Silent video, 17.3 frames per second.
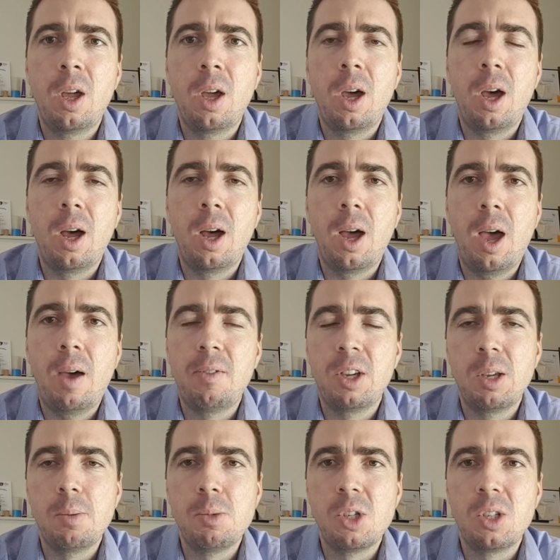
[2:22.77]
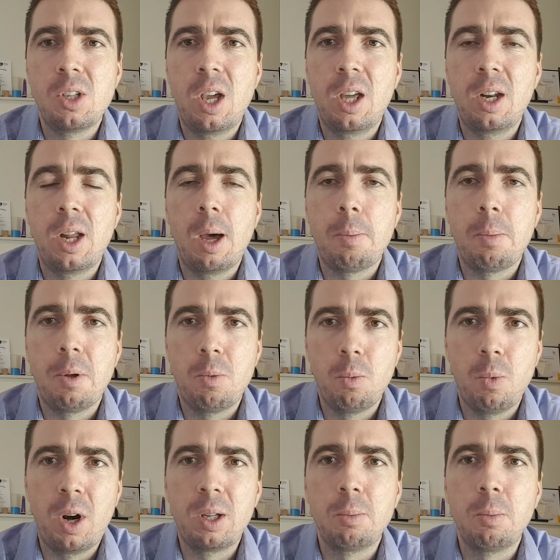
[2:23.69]
having him stand up,
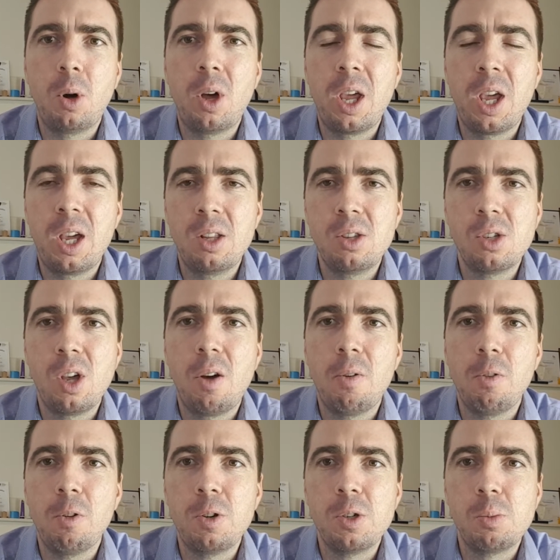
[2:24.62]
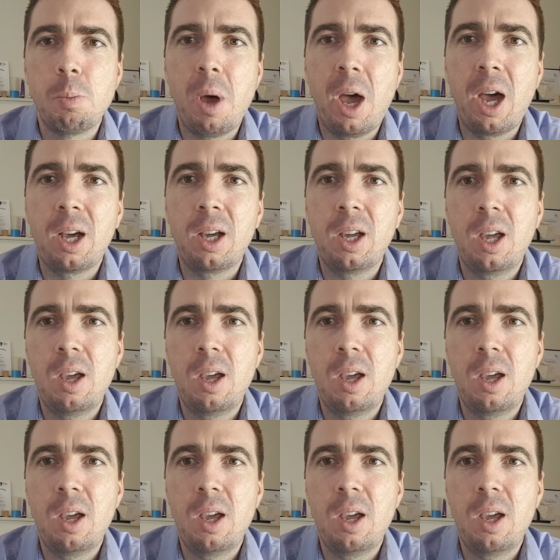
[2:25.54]
running my hands over his back,